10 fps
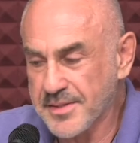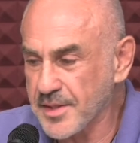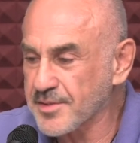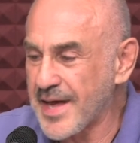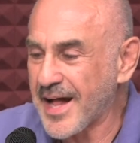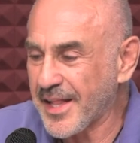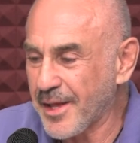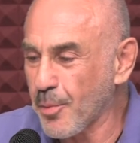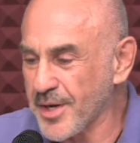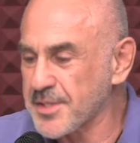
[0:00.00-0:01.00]
It's
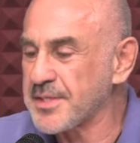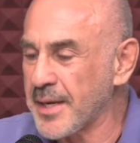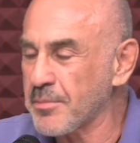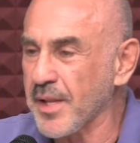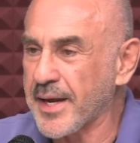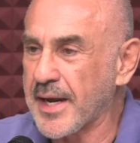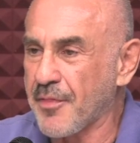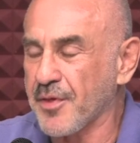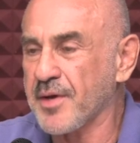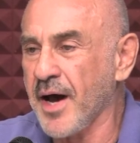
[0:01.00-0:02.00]
exactly what it seemed like
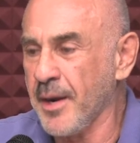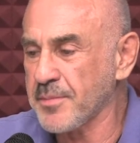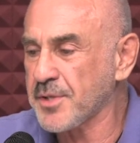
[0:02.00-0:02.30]
at the time.